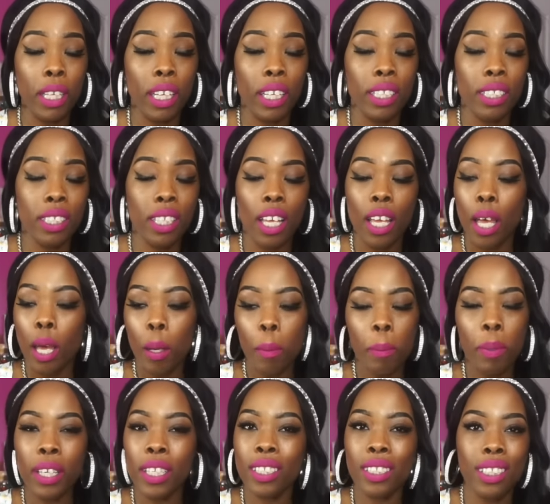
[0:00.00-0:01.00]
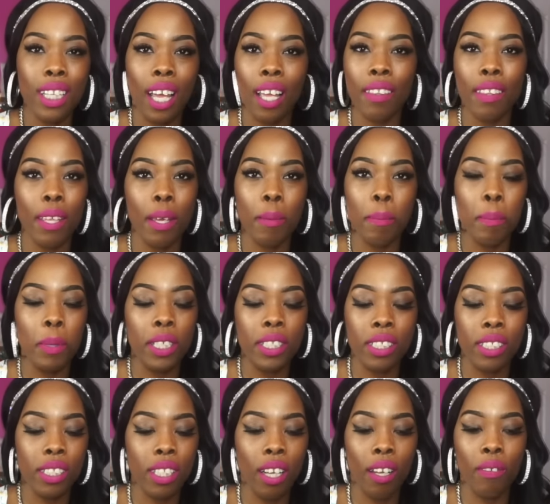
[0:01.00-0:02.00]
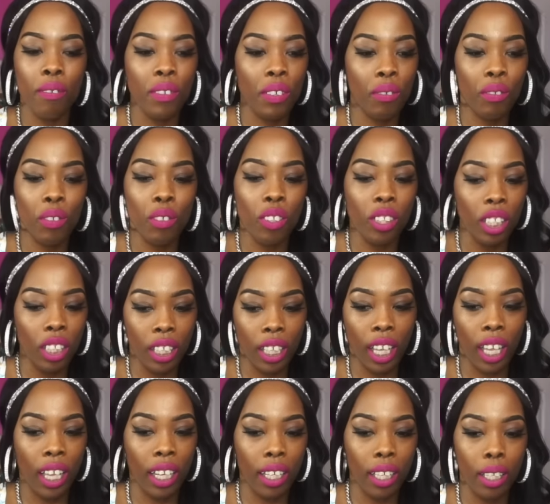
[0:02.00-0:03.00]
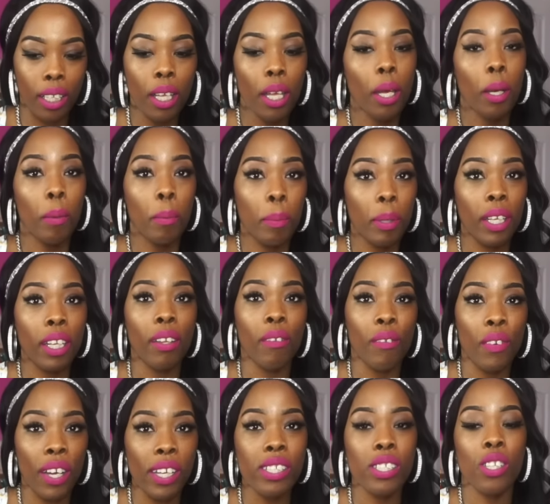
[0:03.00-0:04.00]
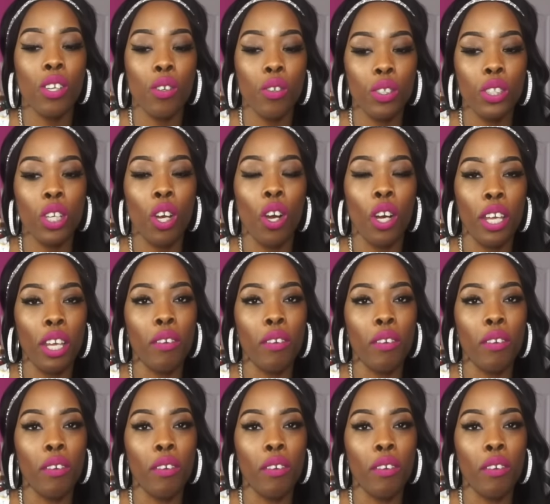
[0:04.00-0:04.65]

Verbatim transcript: desk, but it's not that much stuff if you look at it. But if I showed y'all